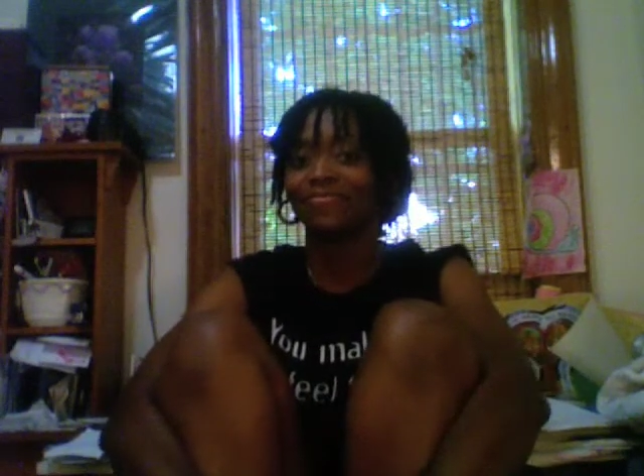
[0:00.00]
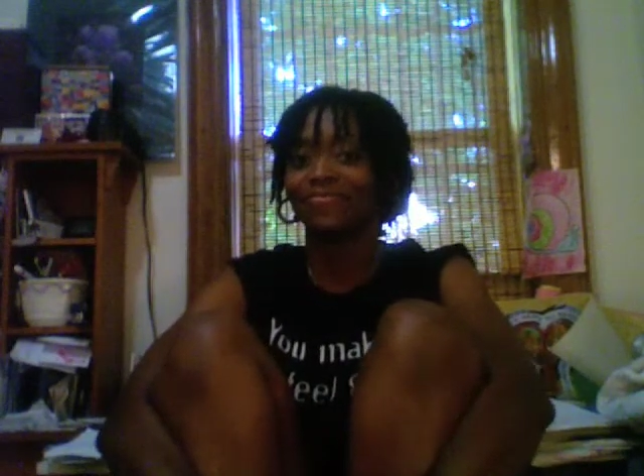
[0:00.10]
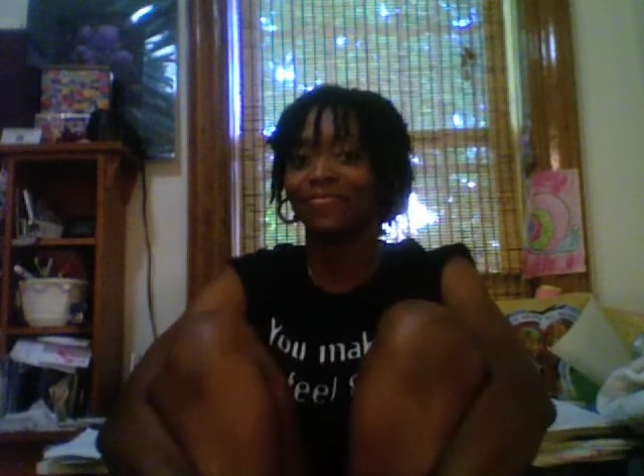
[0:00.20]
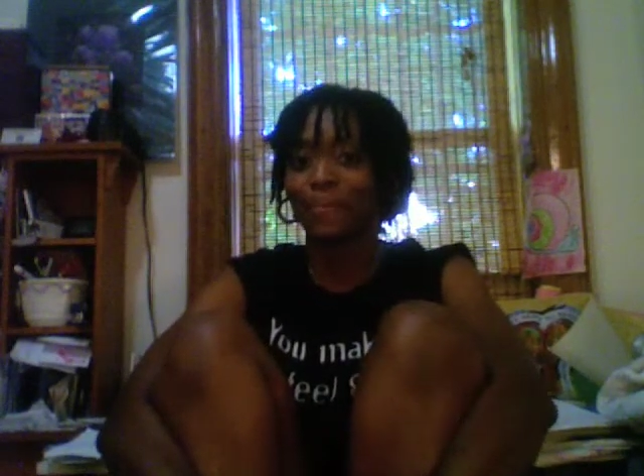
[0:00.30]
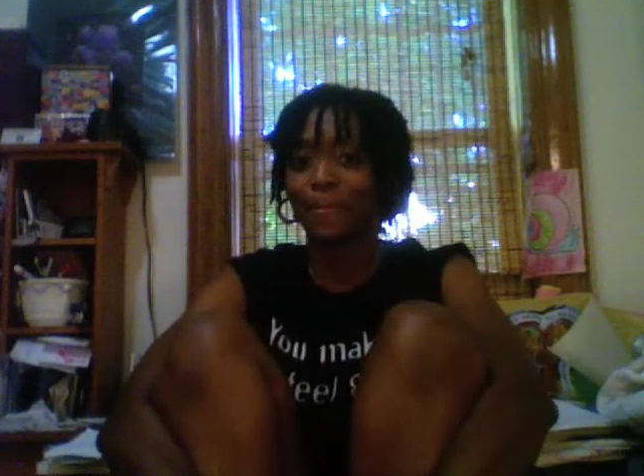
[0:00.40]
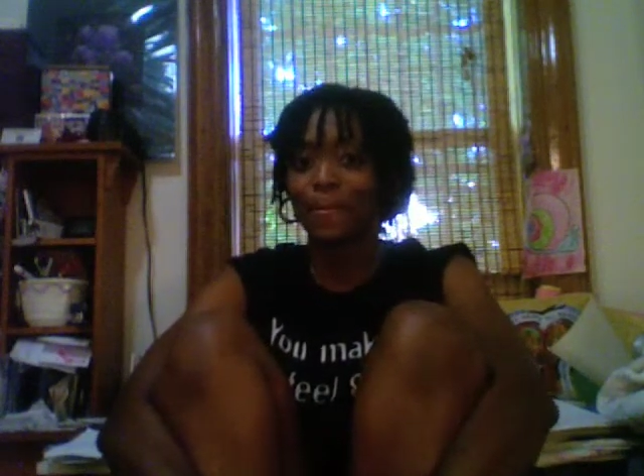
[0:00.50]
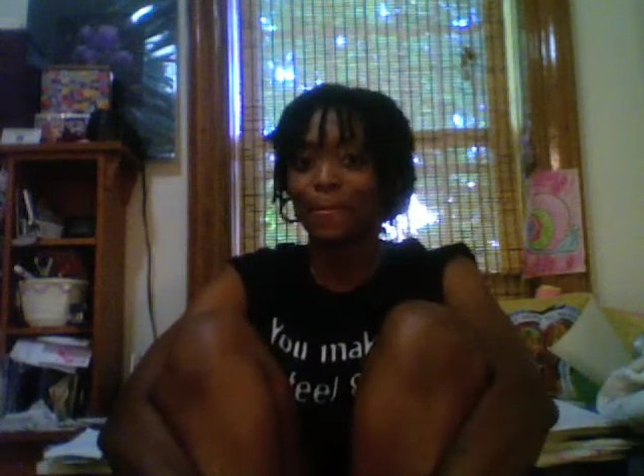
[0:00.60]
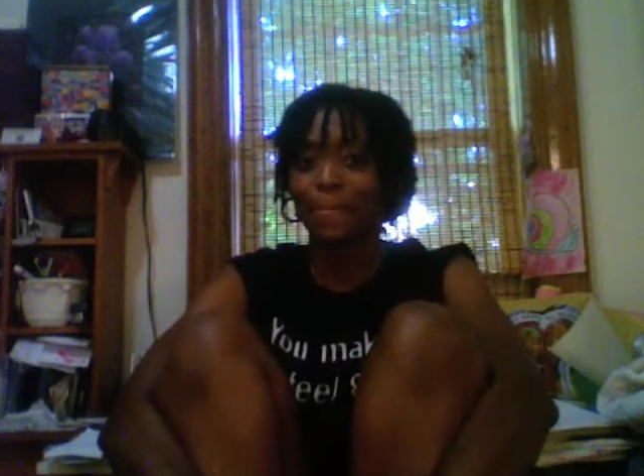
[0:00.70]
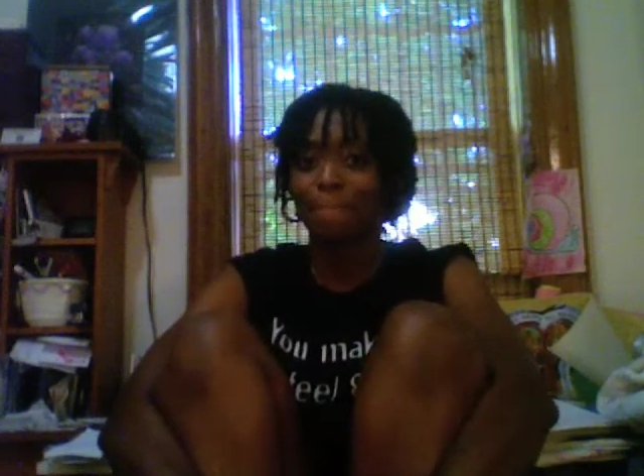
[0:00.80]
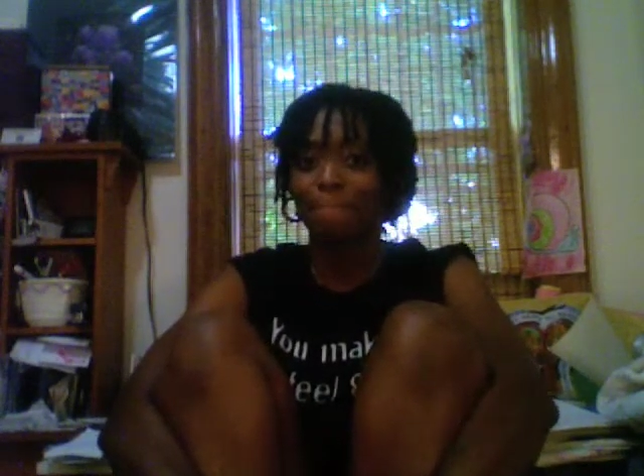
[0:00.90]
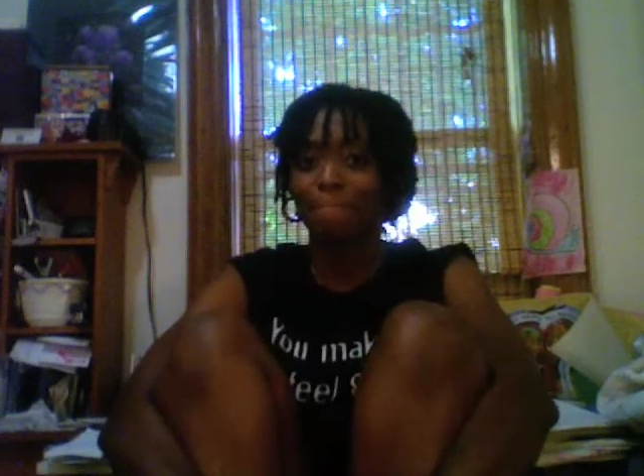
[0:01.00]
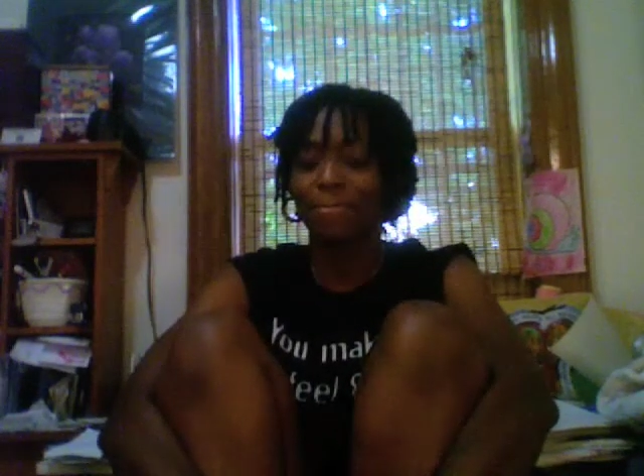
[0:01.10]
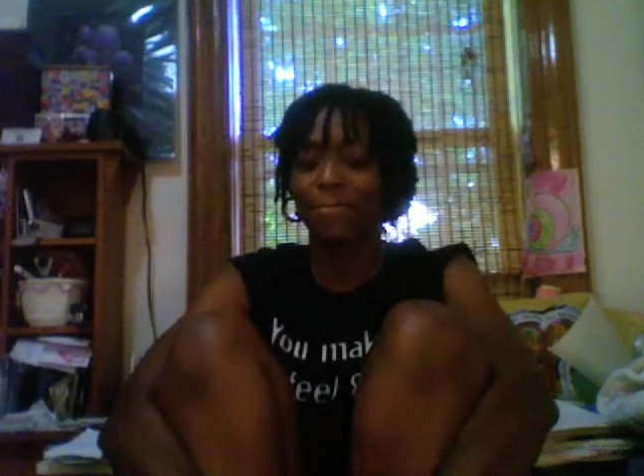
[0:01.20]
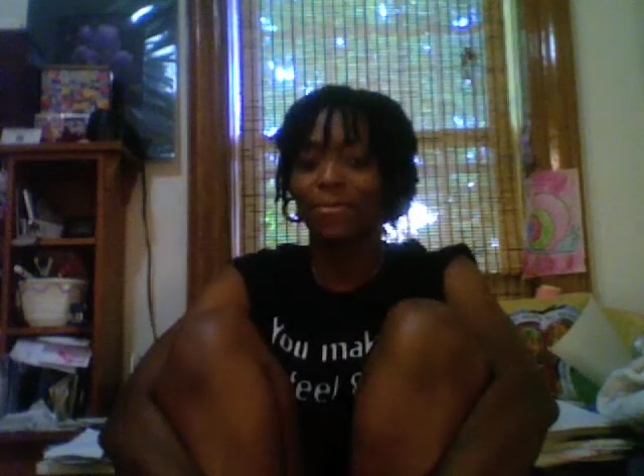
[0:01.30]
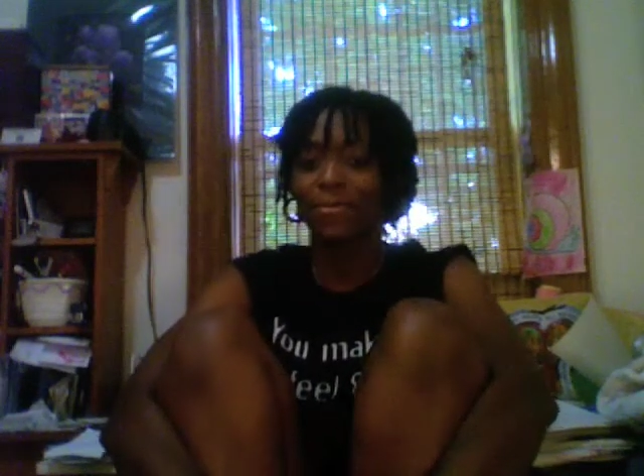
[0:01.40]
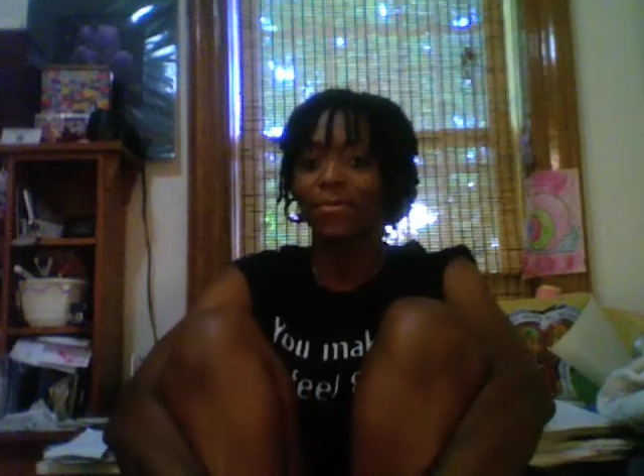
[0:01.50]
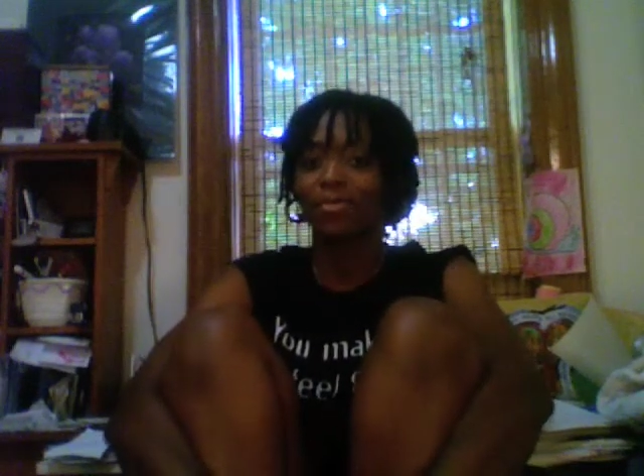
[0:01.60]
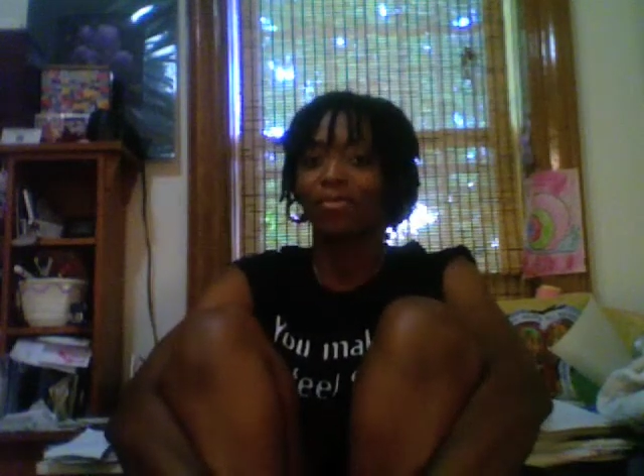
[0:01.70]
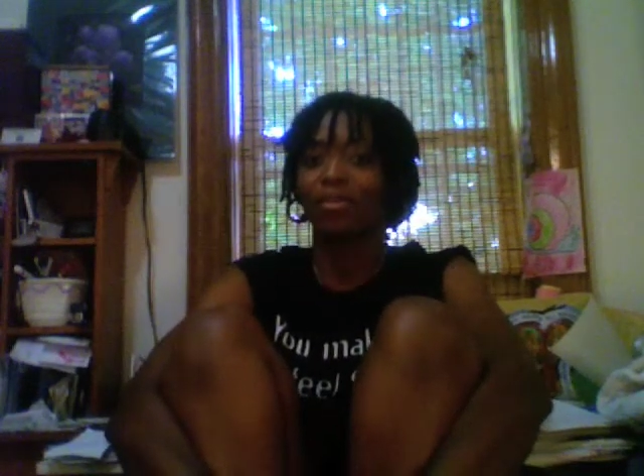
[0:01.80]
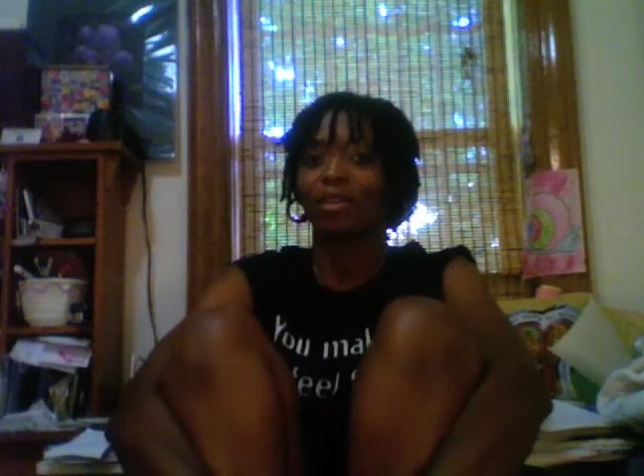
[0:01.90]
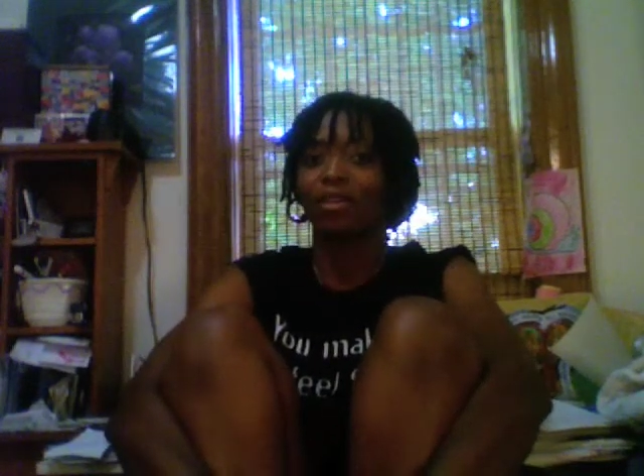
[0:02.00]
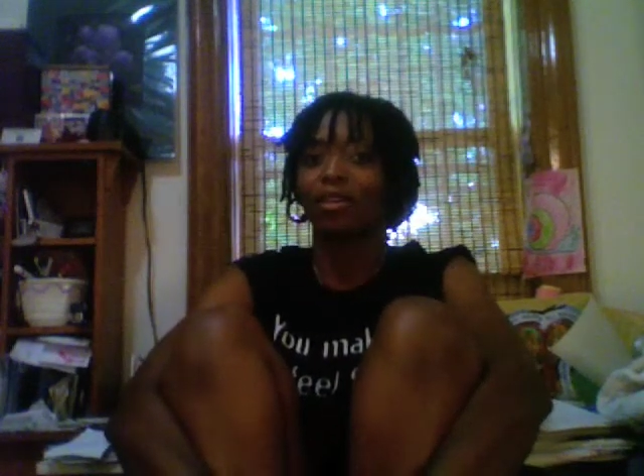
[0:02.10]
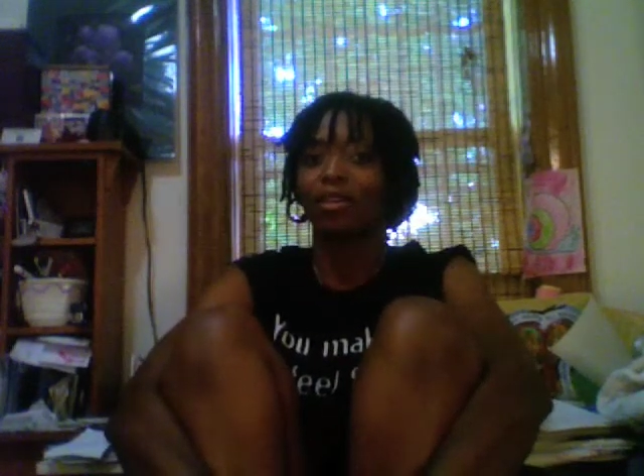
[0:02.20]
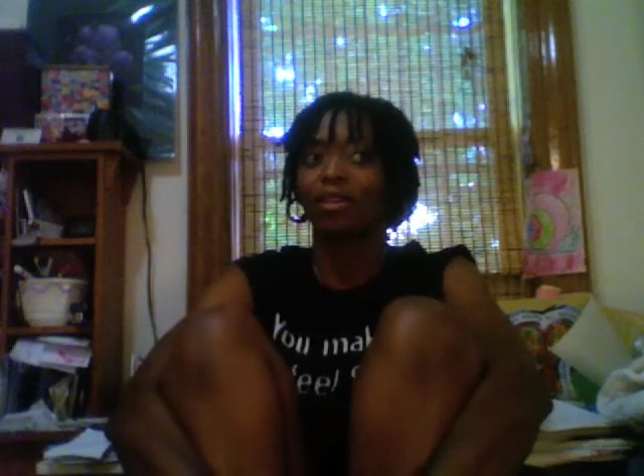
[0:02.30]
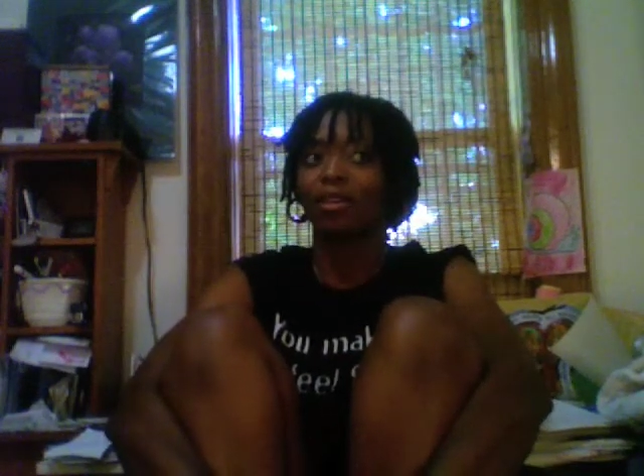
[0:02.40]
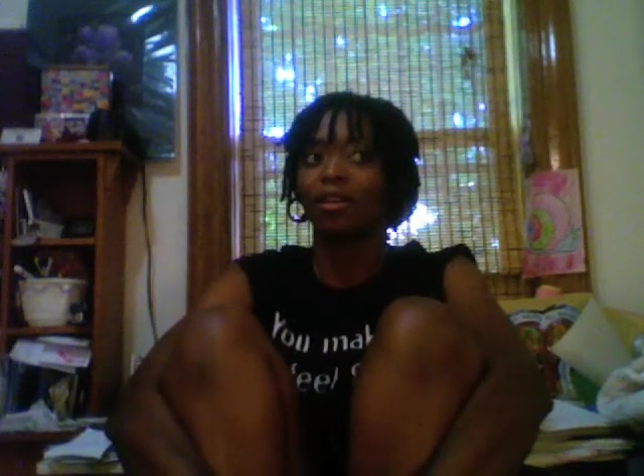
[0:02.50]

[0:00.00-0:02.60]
Sweet tooth? Divulge your sweets.